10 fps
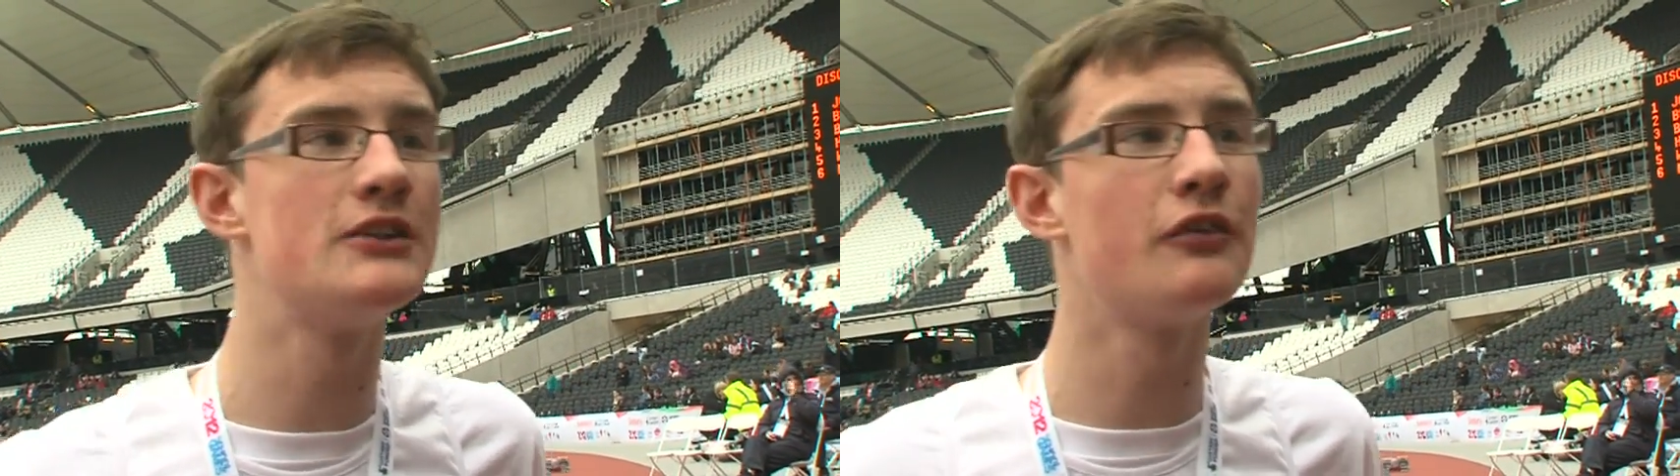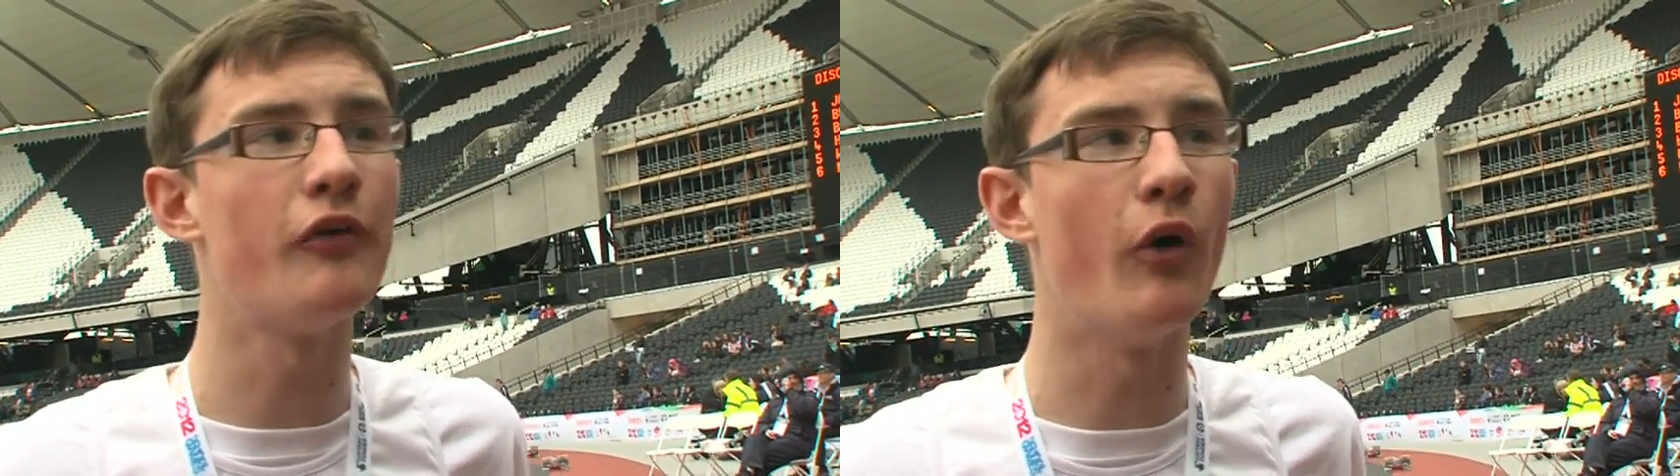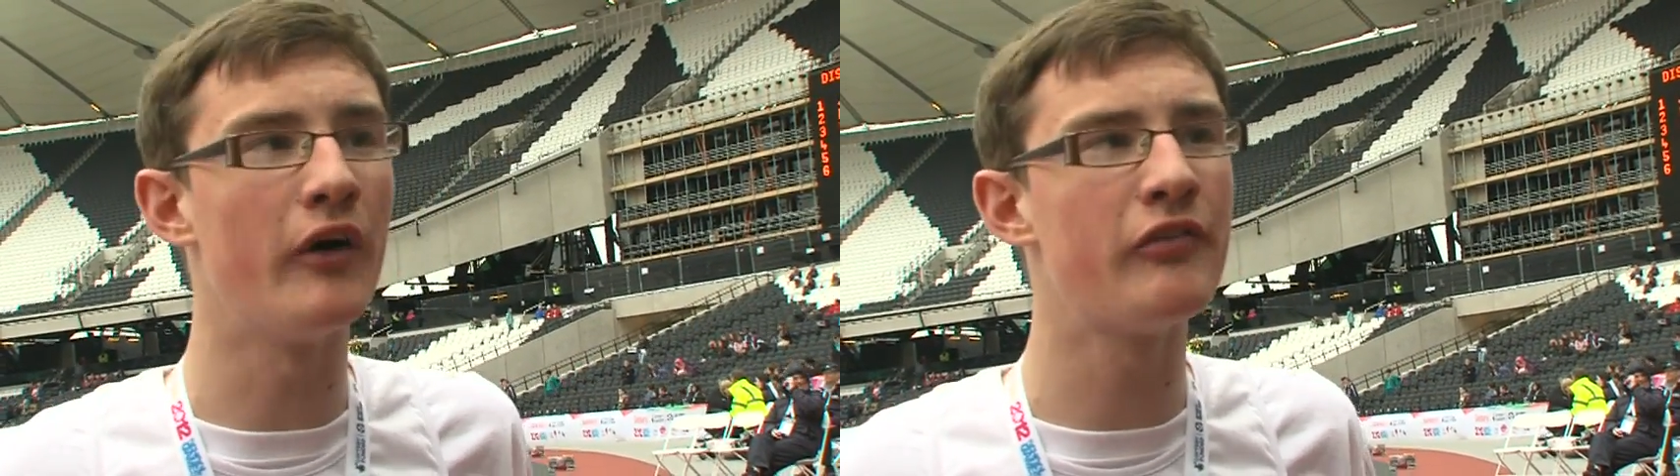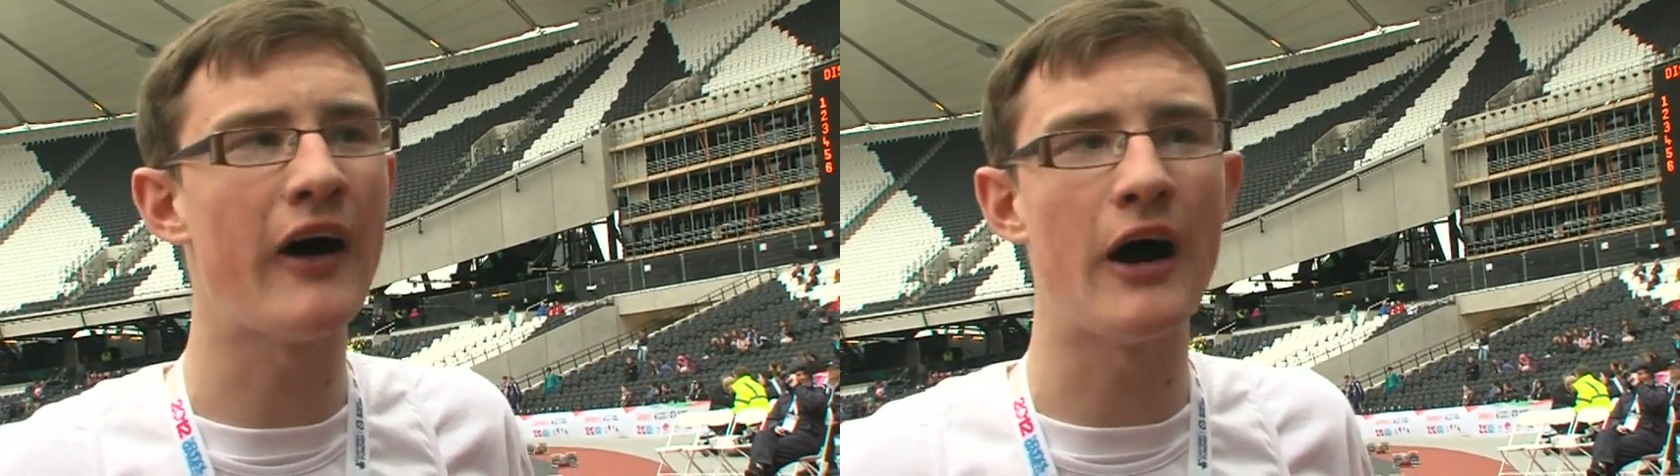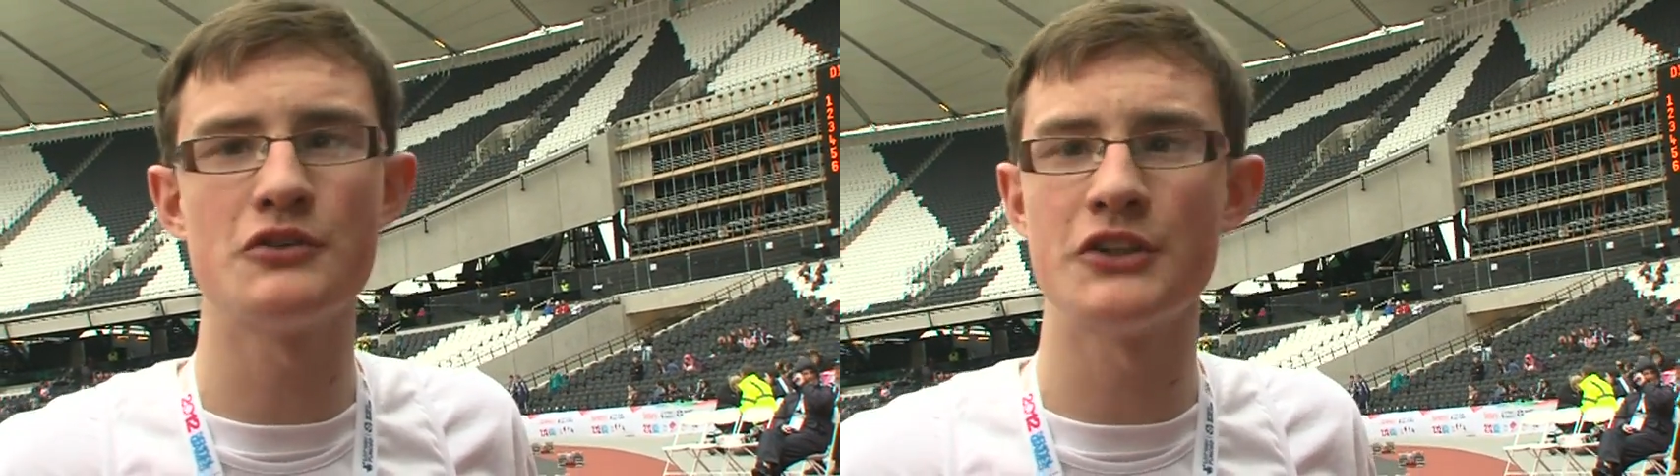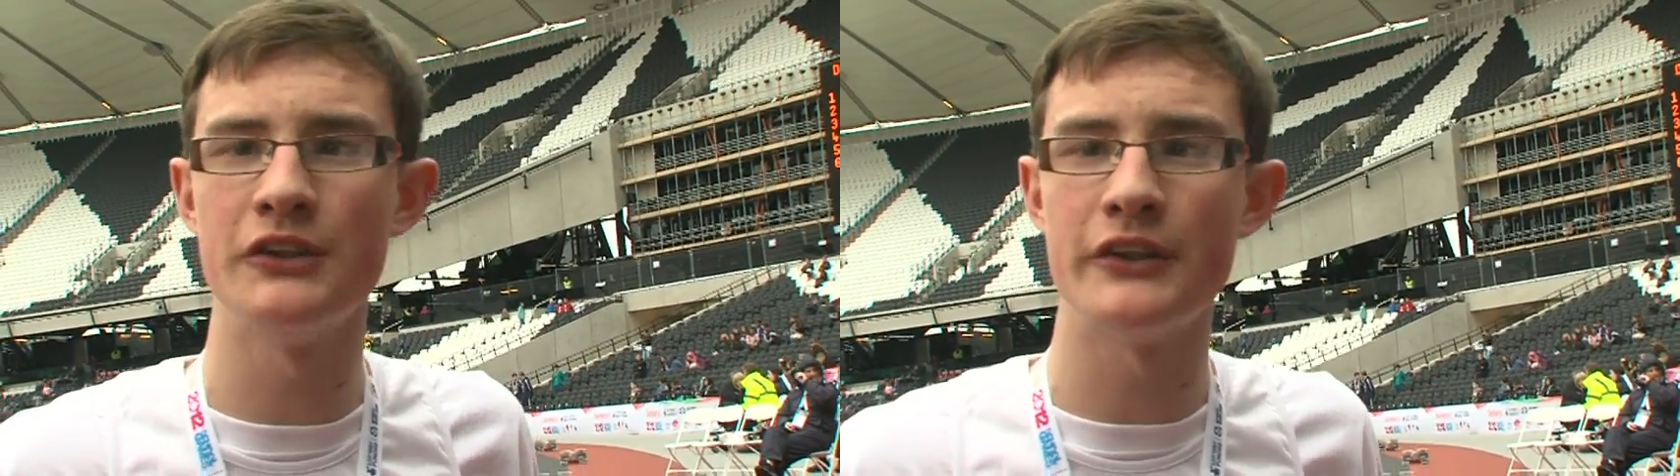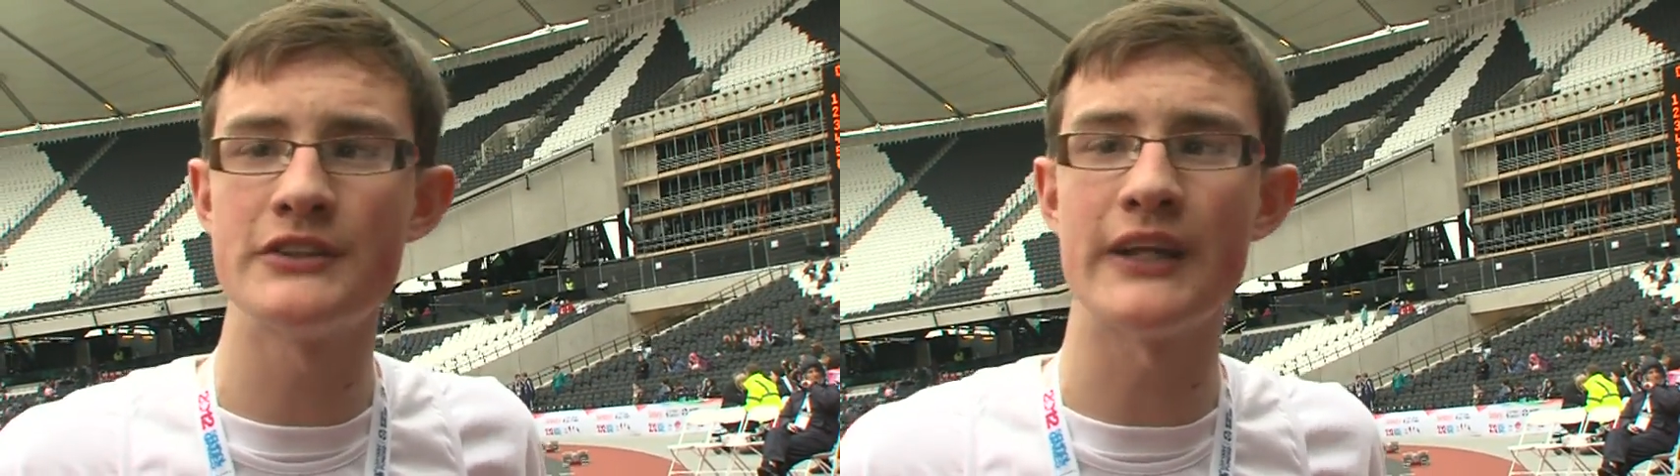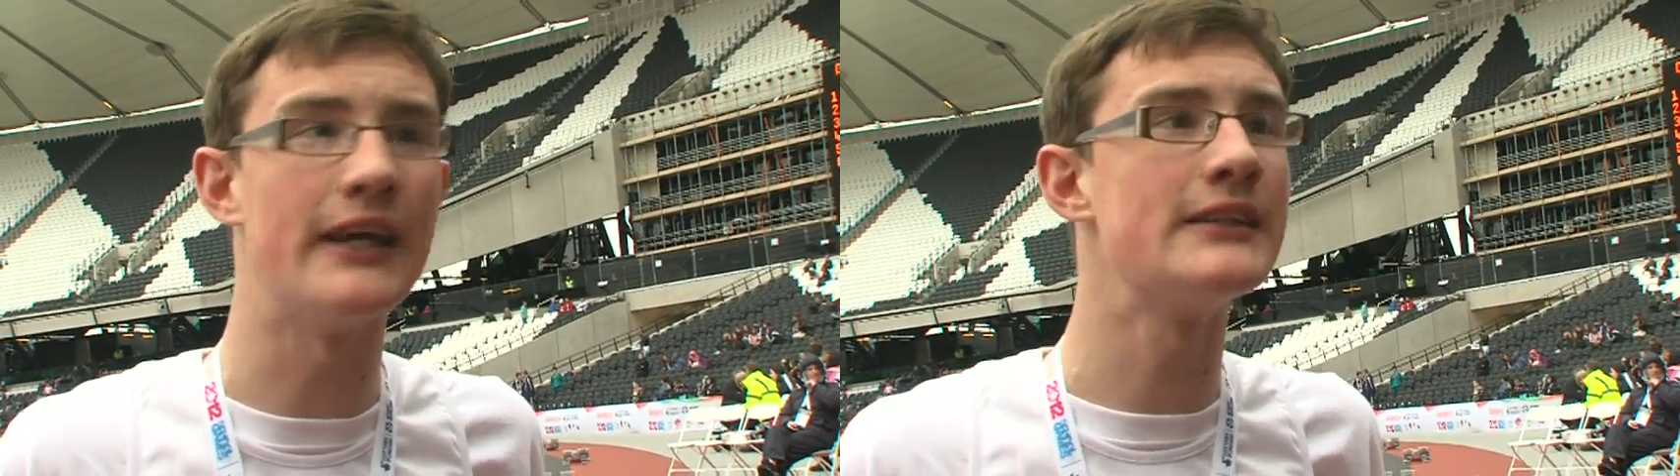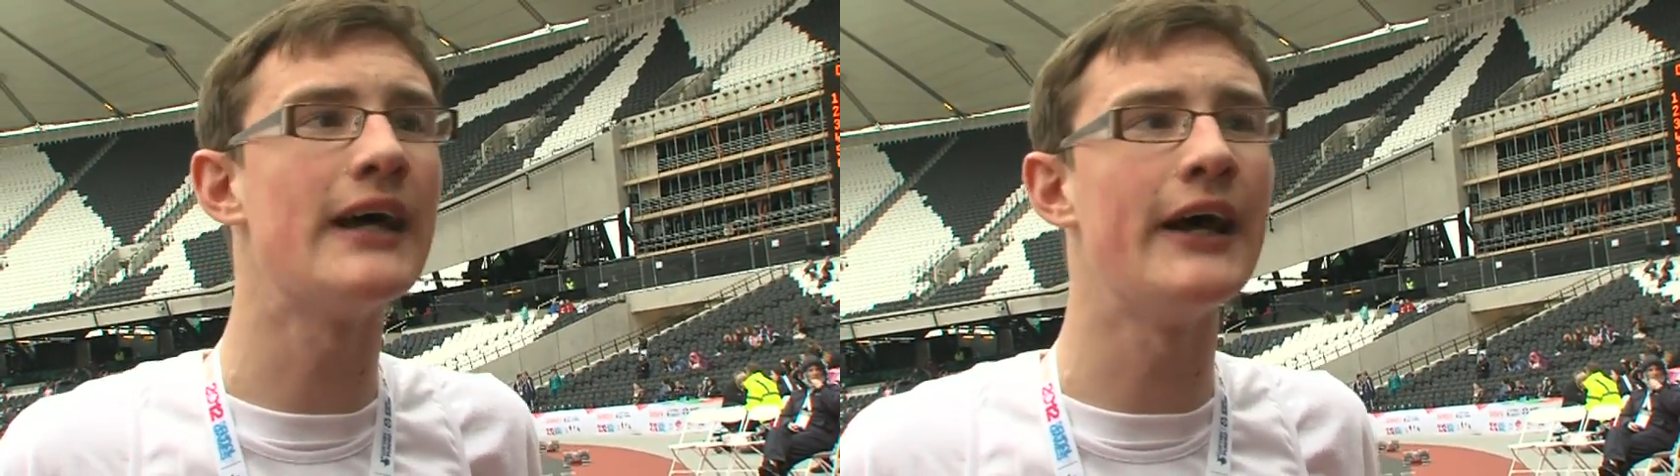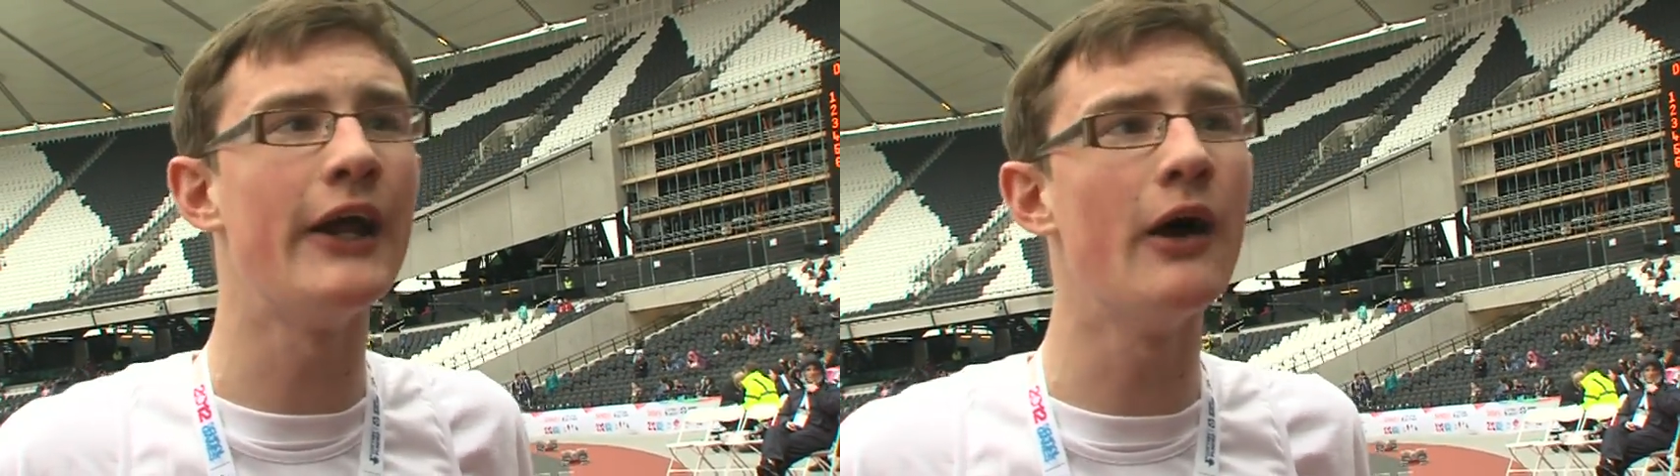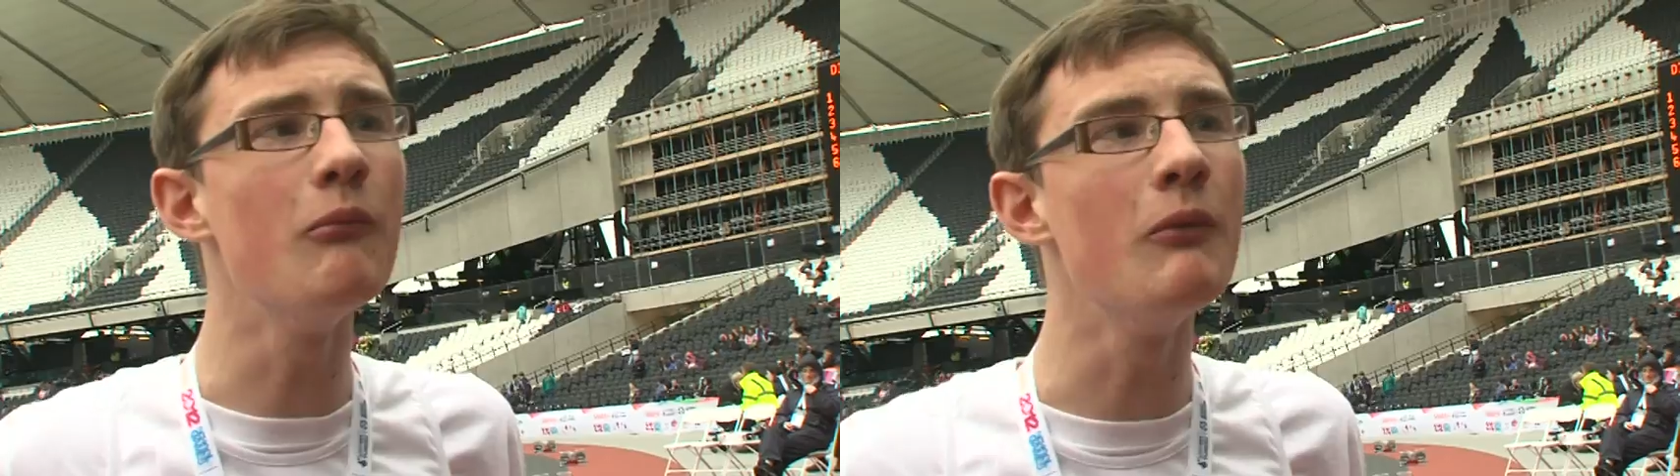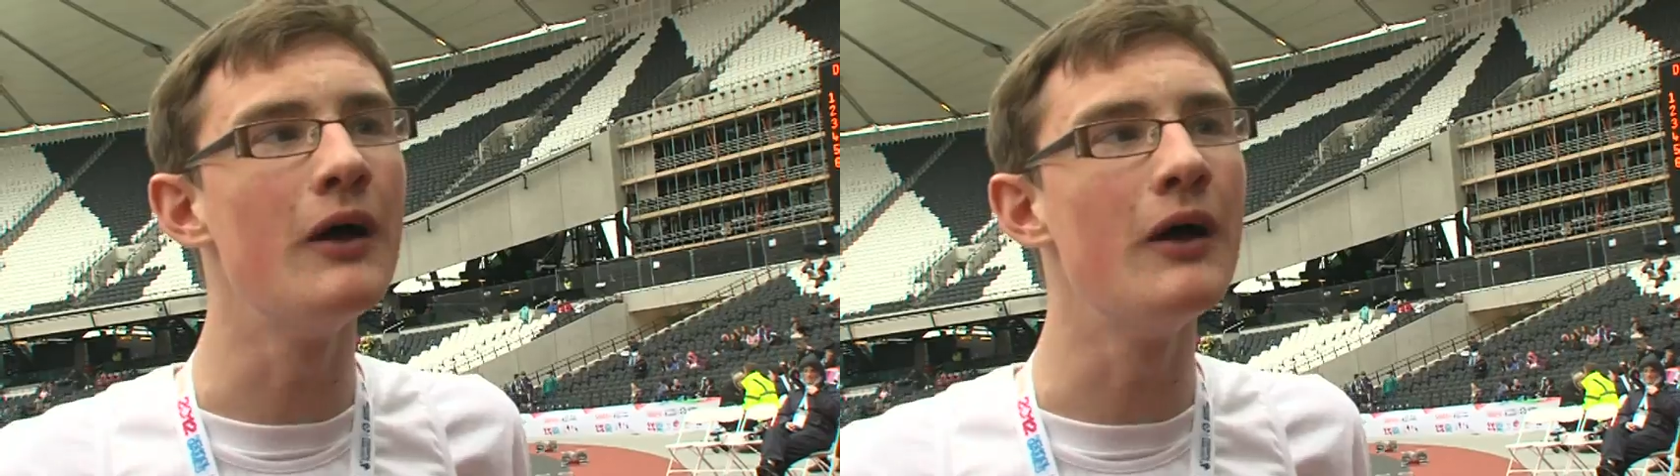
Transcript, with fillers: is a forty thousand seater stadium.